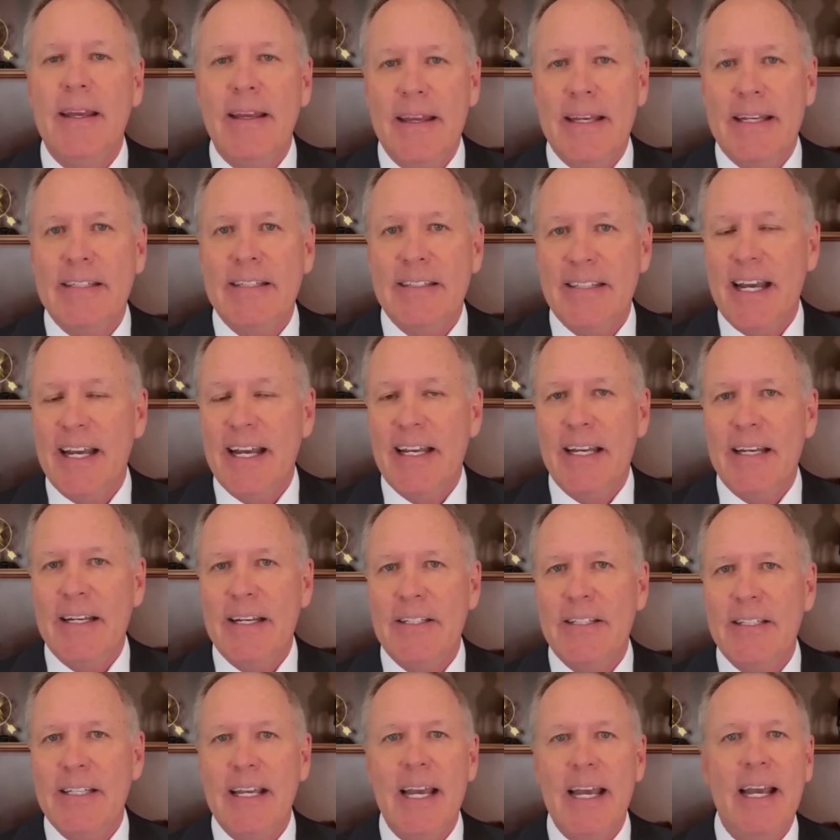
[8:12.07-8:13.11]
It's taking a
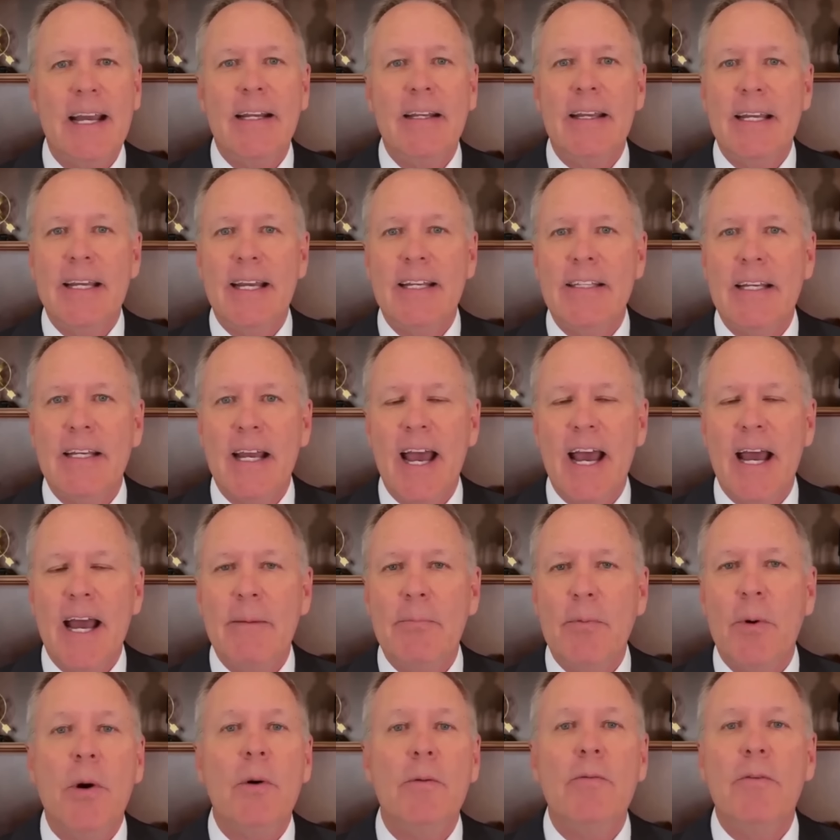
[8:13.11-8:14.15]
stand against
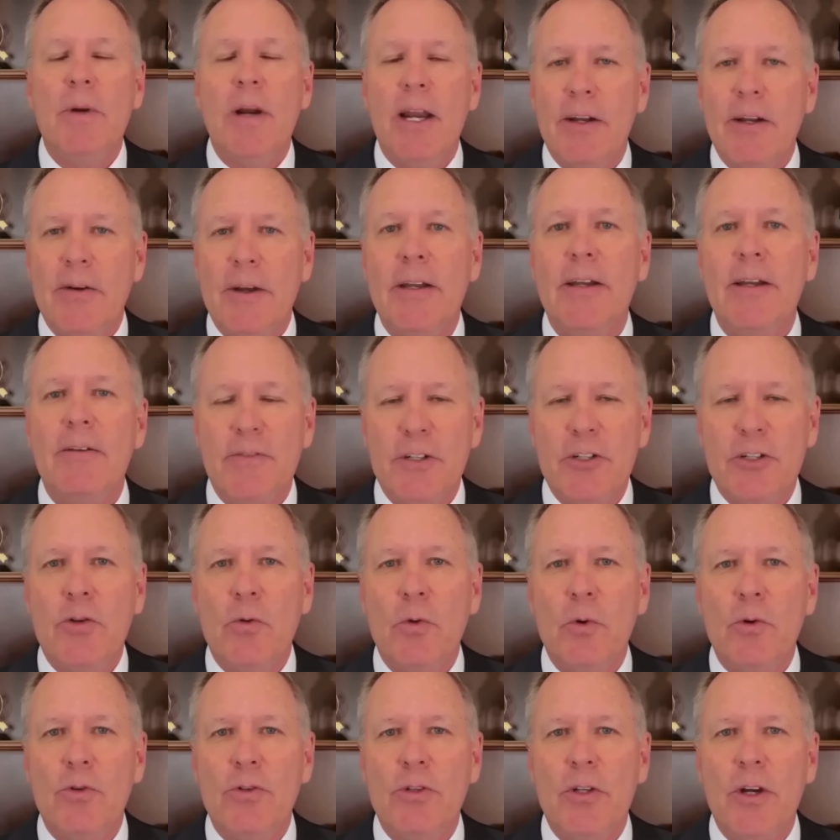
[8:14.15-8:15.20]
high-profile
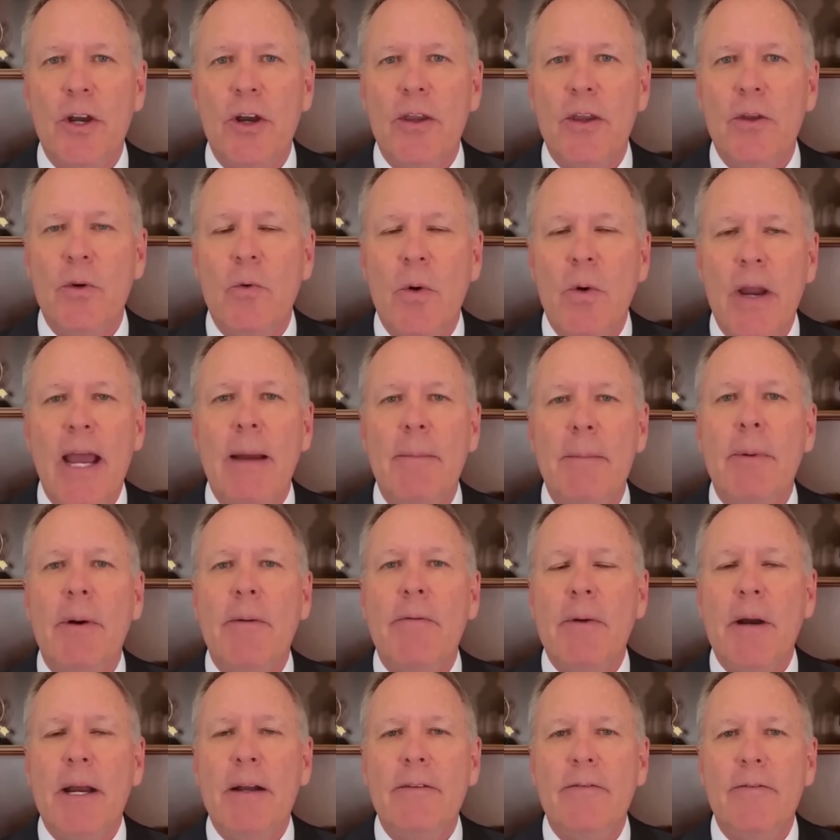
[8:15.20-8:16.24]
individuals who
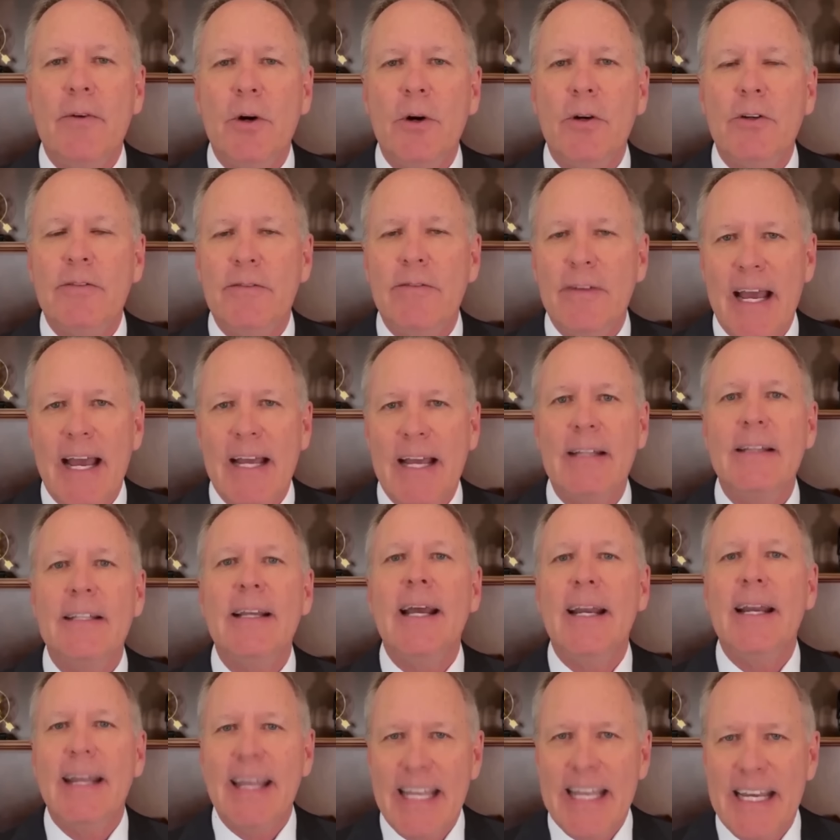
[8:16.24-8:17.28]
amplify false facts
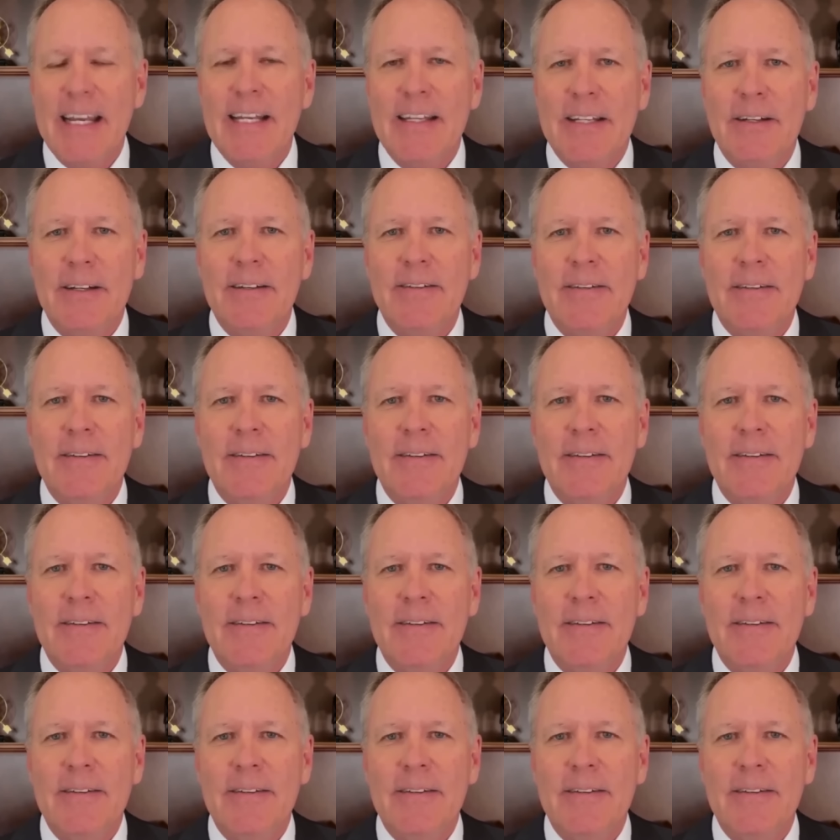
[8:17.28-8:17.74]
and hate.